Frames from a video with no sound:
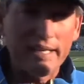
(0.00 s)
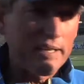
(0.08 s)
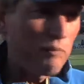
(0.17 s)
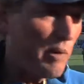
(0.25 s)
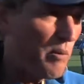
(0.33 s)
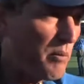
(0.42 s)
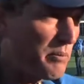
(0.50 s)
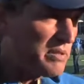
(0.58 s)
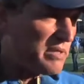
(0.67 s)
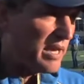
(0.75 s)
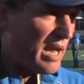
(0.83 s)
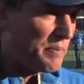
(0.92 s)
uh, we won't
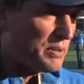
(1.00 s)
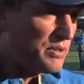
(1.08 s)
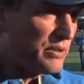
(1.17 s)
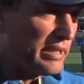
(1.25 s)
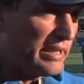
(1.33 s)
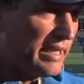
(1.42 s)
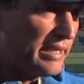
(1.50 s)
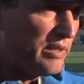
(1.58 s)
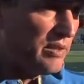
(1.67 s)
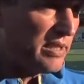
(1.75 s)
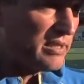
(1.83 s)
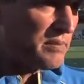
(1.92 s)
miss that opportunity again.
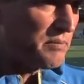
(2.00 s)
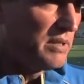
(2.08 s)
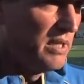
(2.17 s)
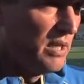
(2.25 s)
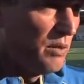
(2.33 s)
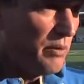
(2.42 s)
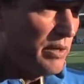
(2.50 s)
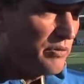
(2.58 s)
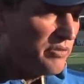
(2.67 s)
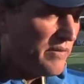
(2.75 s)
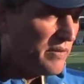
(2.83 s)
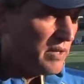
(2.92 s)
He'll get some real
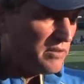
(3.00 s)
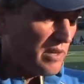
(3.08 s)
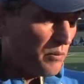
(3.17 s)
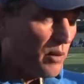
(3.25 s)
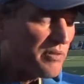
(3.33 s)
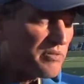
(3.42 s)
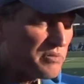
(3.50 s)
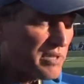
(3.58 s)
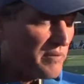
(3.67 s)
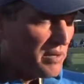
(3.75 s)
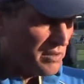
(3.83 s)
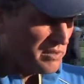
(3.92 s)
seven on seven. We'll have some
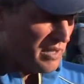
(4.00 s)
seven on